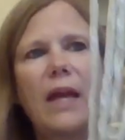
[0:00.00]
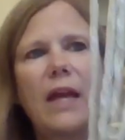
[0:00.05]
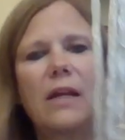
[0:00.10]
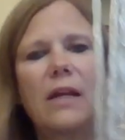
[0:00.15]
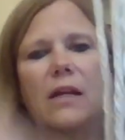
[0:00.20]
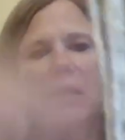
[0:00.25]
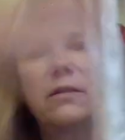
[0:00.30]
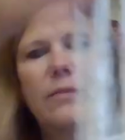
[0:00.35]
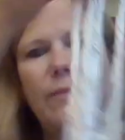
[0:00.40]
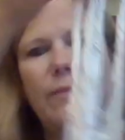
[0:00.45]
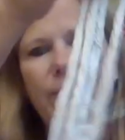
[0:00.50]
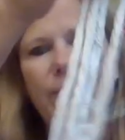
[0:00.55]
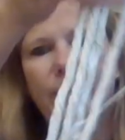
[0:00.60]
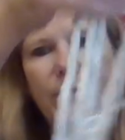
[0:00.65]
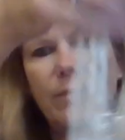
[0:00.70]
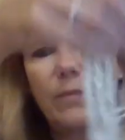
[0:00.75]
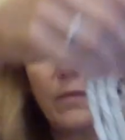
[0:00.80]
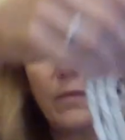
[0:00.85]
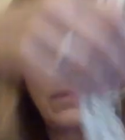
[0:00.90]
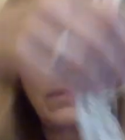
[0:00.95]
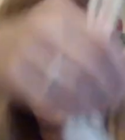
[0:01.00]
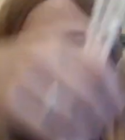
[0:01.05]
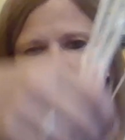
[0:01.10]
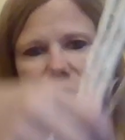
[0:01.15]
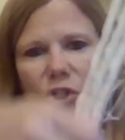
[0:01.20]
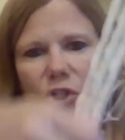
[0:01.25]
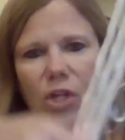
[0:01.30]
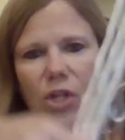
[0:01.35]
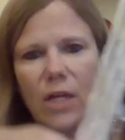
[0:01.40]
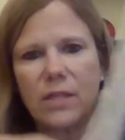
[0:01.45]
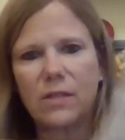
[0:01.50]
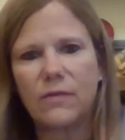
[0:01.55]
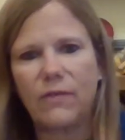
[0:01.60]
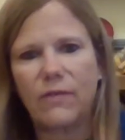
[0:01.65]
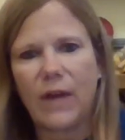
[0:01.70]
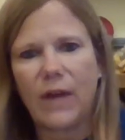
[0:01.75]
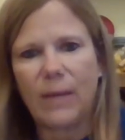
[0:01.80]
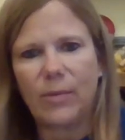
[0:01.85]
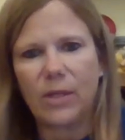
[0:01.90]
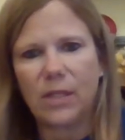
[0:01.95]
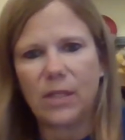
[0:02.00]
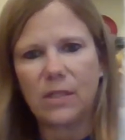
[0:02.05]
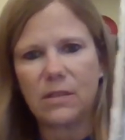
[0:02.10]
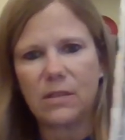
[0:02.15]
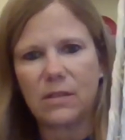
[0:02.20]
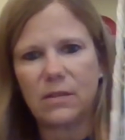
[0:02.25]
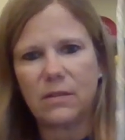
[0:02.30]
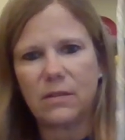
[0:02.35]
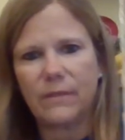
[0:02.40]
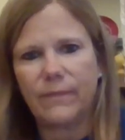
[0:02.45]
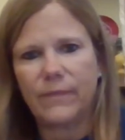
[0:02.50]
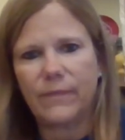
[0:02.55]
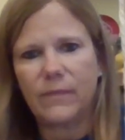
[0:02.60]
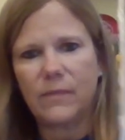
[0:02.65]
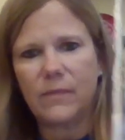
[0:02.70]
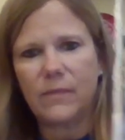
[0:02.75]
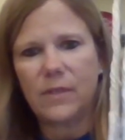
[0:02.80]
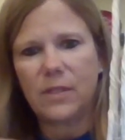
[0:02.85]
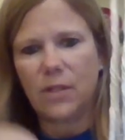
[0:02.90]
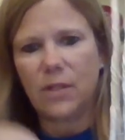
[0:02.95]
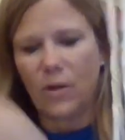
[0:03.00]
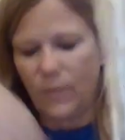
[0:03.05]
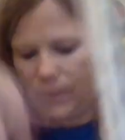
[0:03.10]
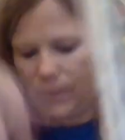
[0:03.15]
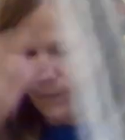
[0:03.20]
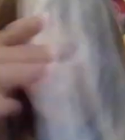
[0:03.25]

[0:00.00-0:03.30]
Hannah, just fabulous. So